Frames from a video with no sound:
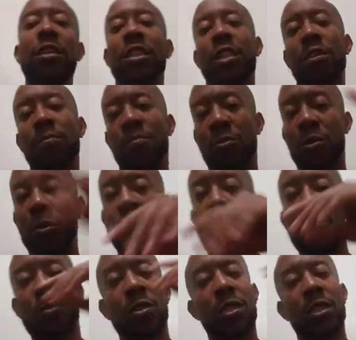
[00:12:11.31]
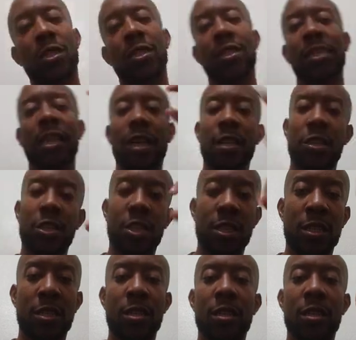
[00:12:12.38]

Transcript: she's beautiful, she's intelligent.